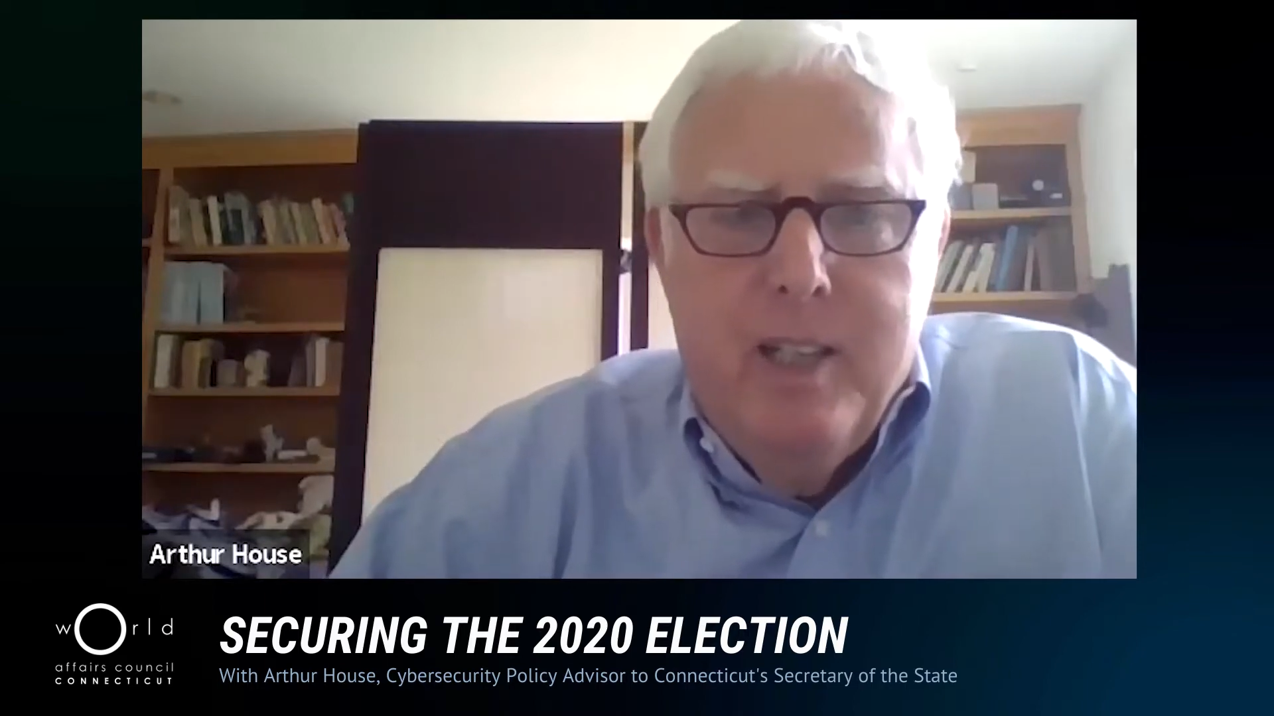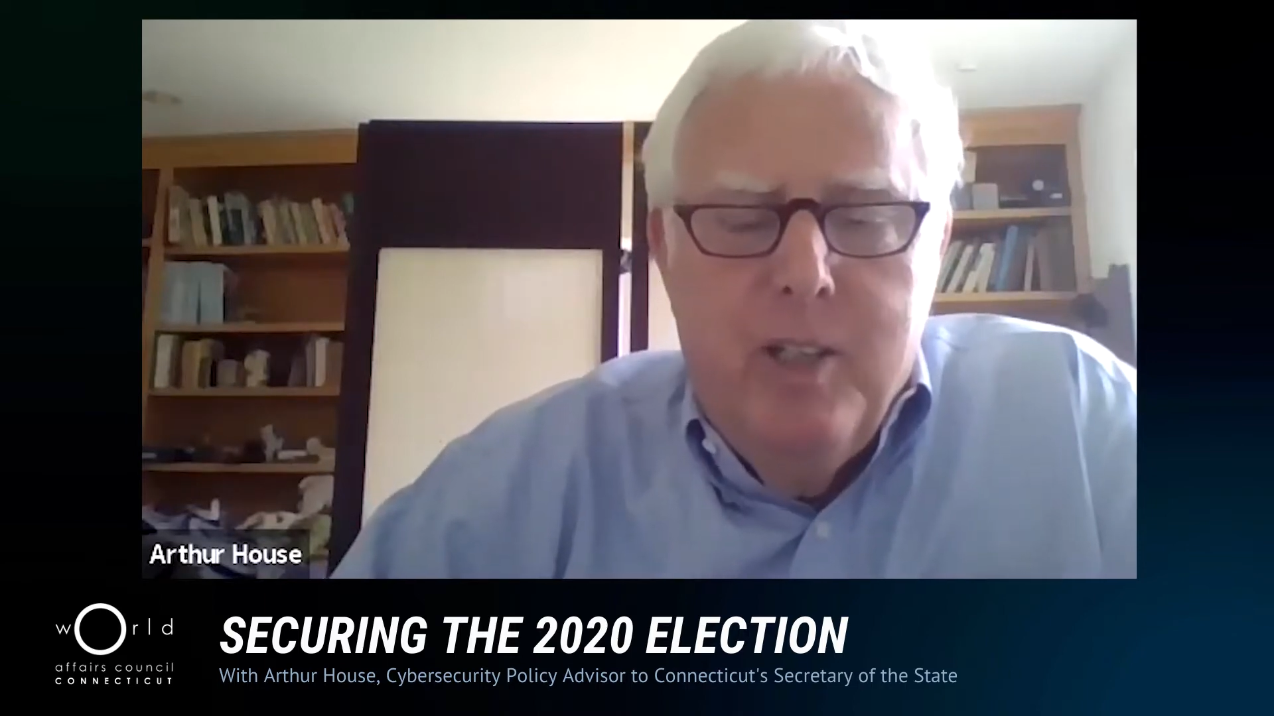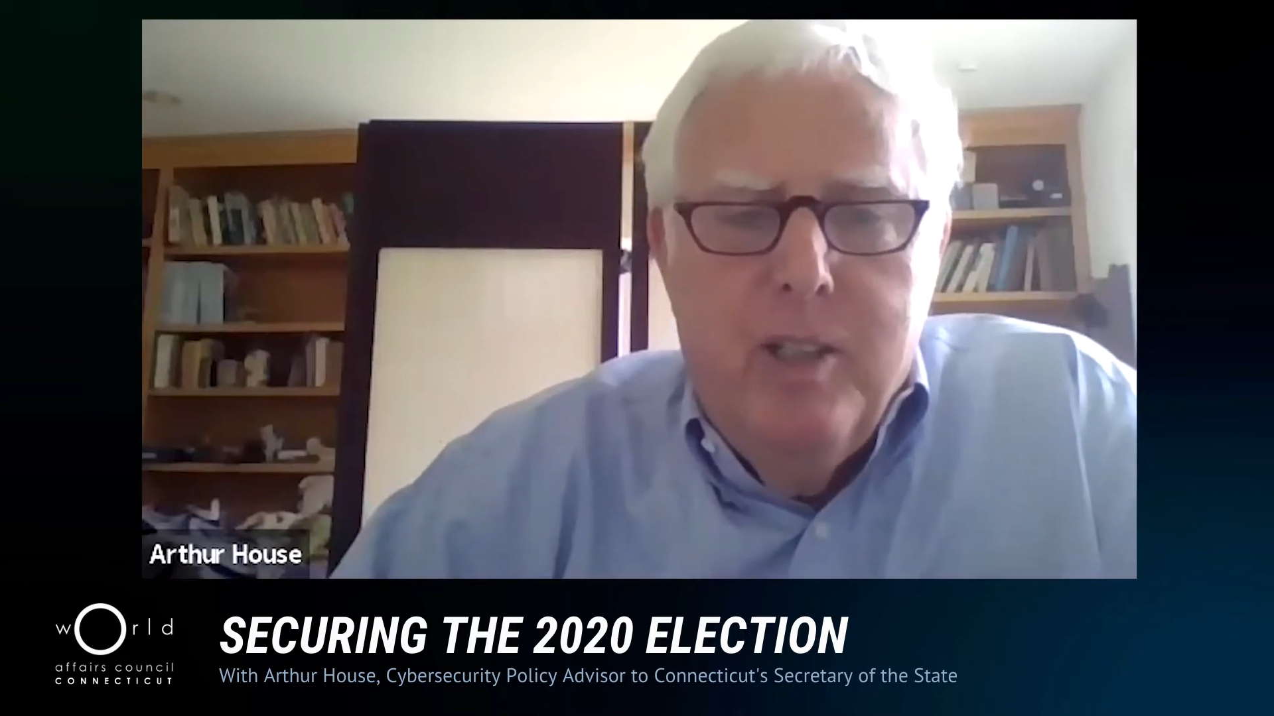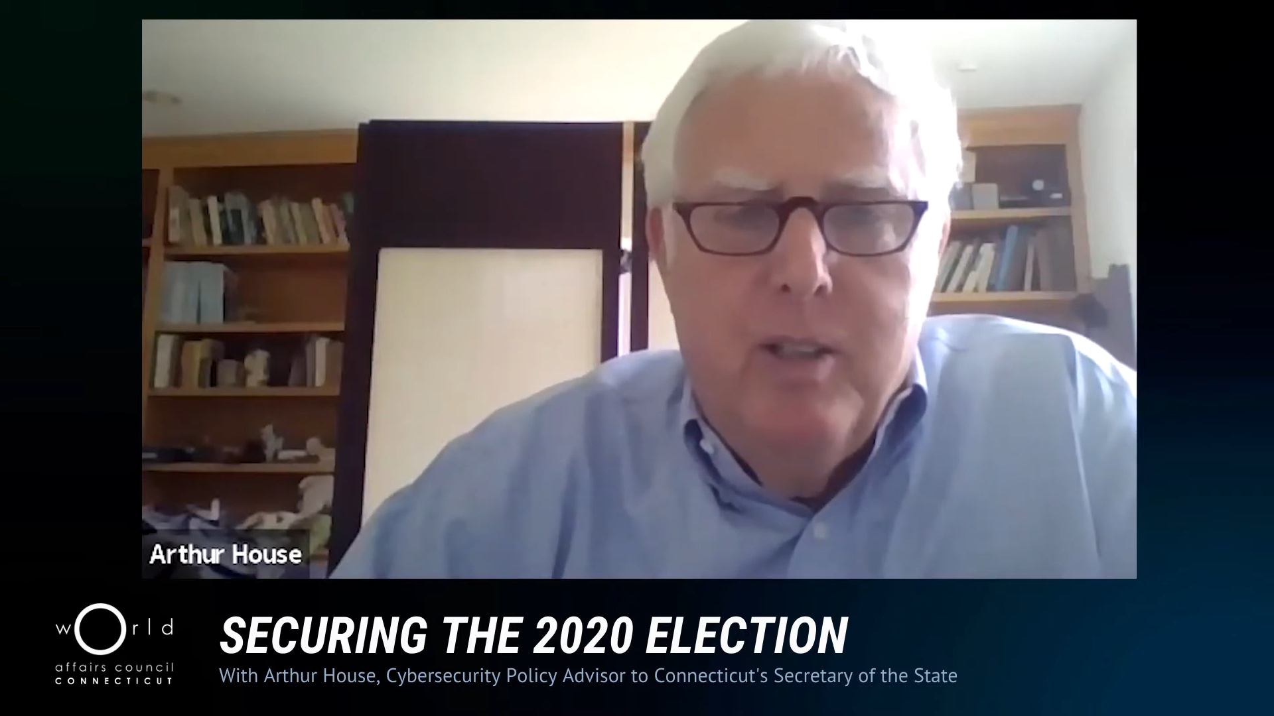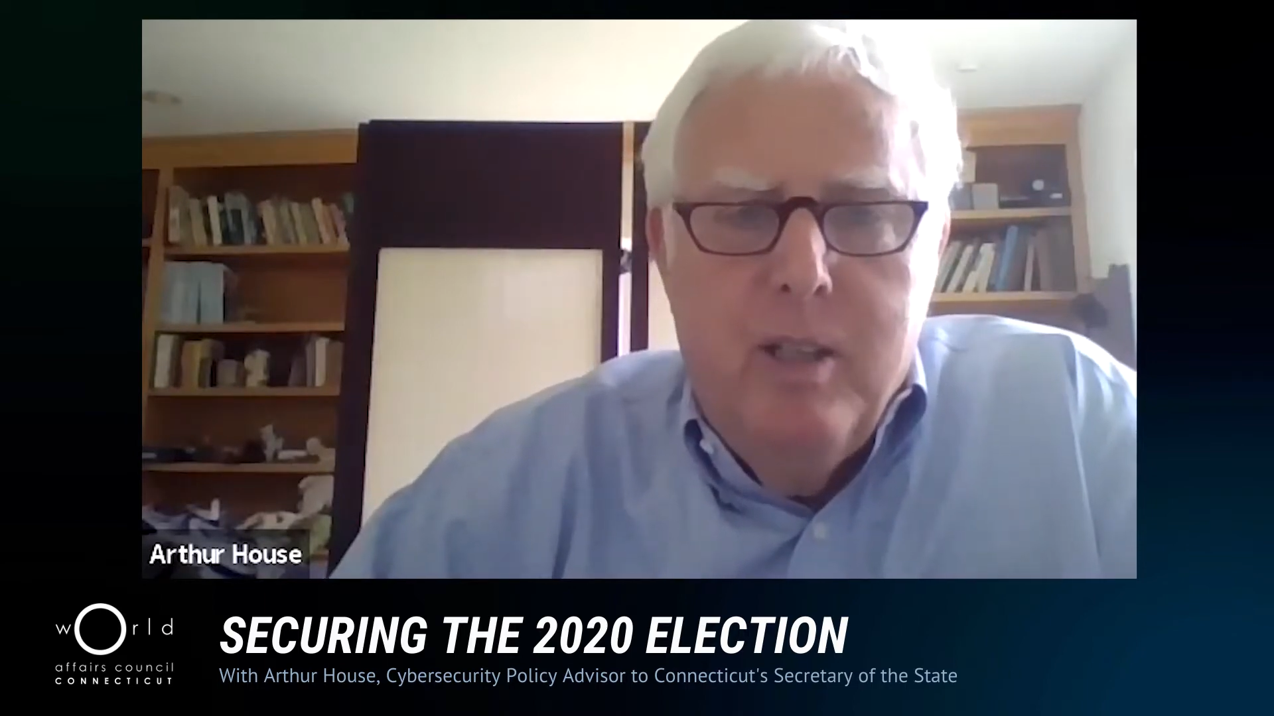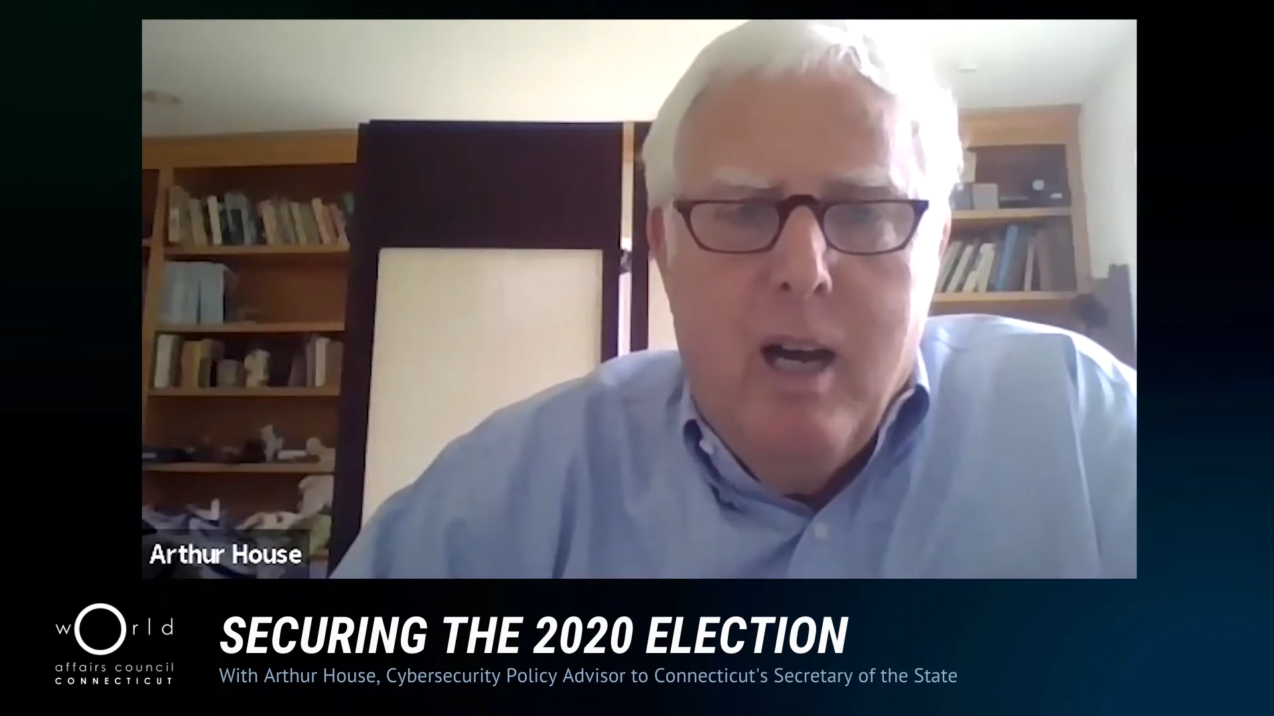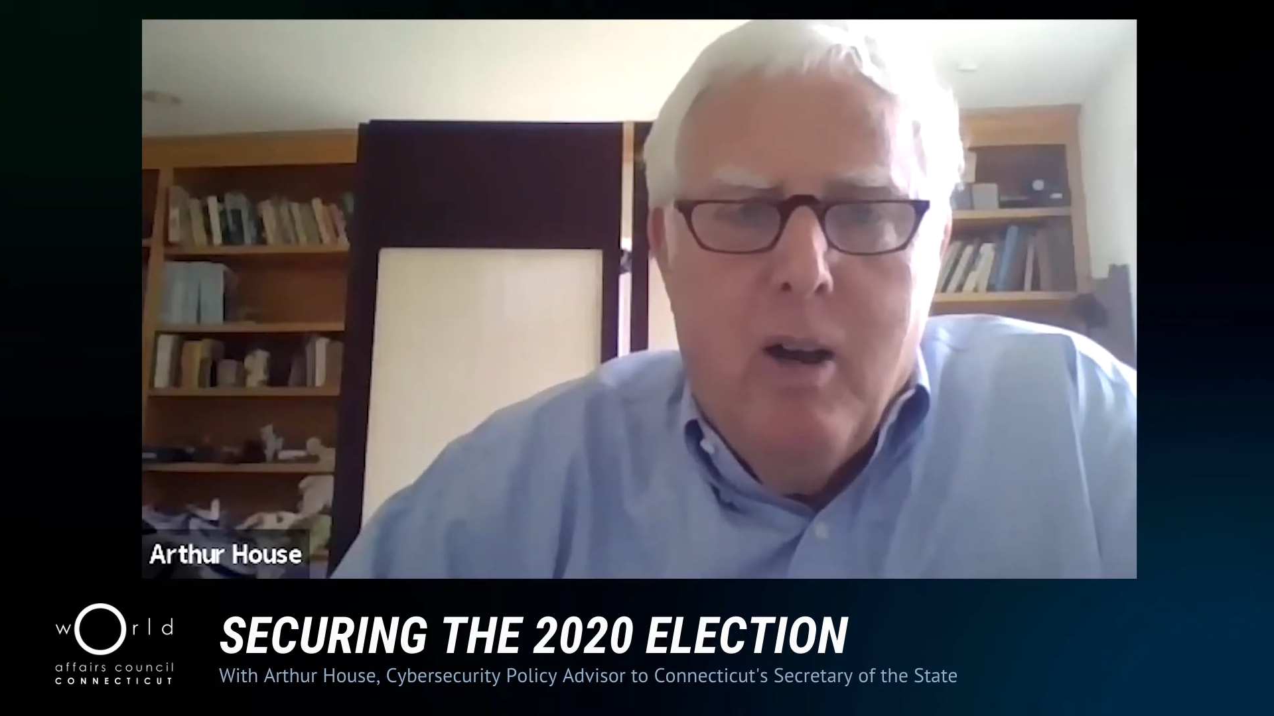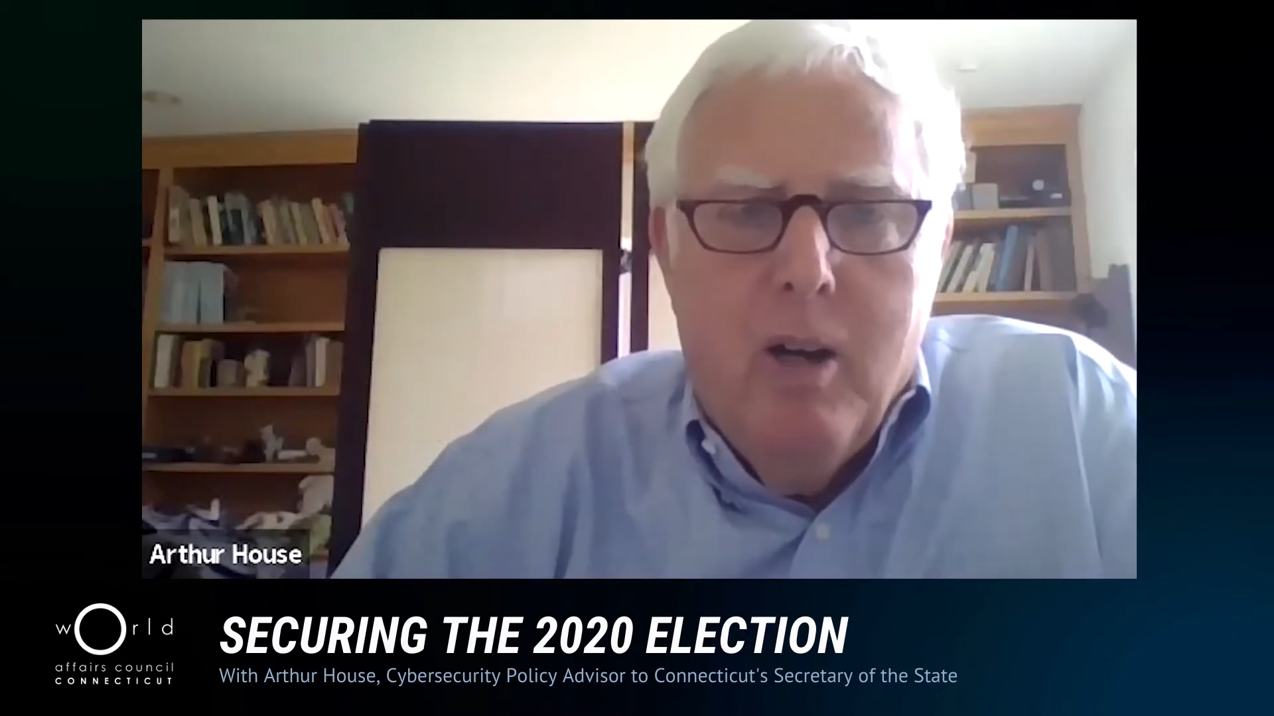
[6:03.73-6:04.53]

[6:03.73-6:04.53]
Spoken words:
in our